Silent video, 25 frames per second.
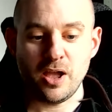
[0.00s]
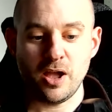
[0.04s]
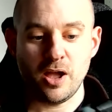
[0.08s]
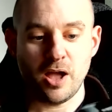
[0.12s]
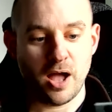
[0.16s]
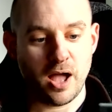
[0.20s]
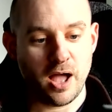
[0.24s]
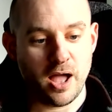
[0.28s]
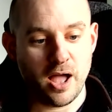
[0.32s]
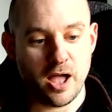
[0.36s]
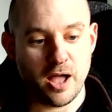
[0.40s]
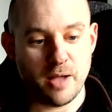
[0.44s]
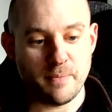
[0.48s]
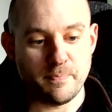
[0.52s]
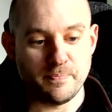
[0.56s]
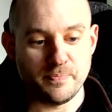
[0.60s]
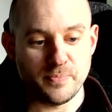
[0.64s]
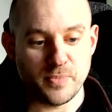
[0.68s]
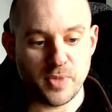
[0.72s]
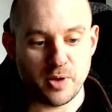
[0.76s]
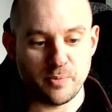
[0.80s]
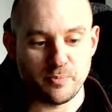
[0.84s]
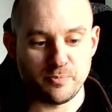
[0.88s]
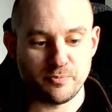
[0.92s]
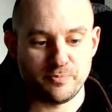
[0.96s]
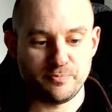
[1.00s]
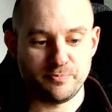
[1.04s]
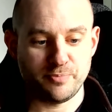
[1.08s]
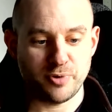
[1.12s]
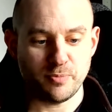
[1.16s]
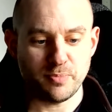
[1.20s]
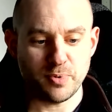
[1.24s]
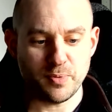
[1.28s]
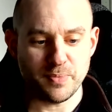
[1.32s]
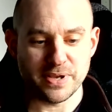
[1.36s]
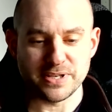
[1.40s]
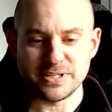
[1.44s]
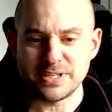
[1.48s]

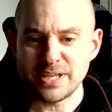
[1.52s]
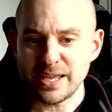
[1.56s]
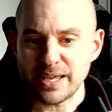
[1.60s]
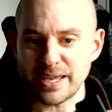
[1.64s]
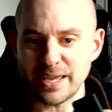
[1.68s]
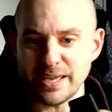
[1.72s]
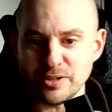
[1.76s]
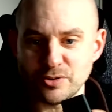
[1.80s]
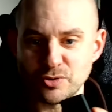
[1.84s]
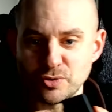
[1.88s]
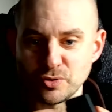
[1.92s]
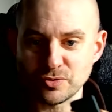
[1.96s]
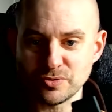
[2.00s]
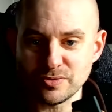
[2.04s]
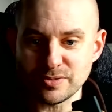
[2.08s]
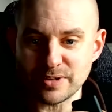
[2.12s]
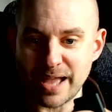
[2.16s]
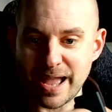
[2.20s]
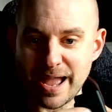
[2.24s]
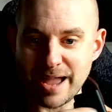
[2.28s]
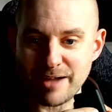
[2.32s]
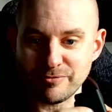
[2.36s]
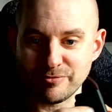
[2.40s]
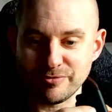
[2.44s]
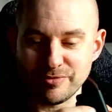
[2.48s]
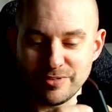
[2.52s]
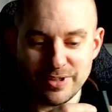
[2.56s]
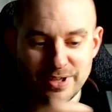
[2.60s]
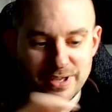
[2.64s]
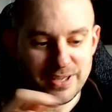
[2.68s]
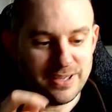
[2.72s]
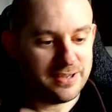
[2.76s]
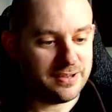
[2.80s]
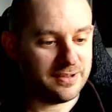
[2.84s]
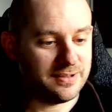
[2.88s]
Problem is, it doesn't have a